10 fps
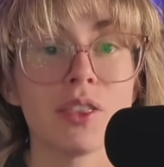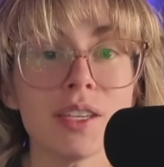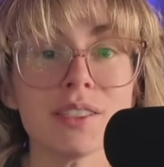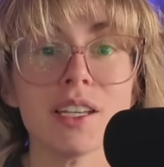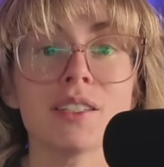
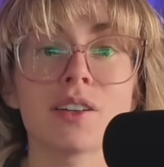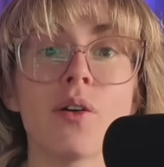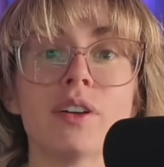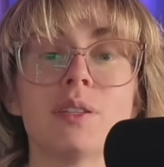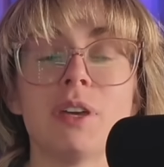This is
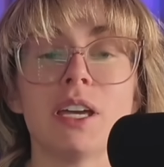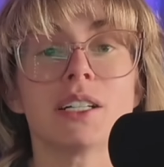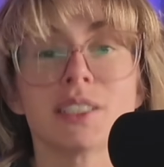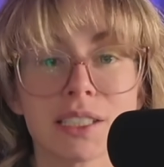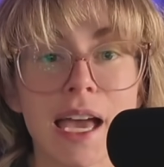going to be
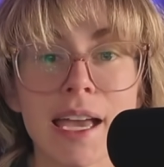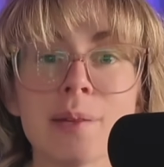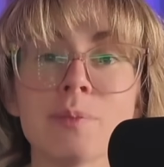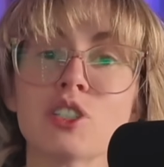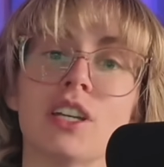a
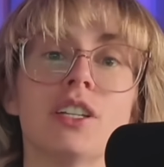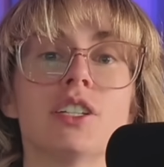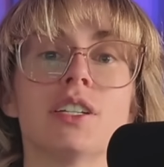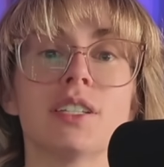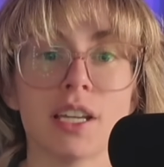game-changing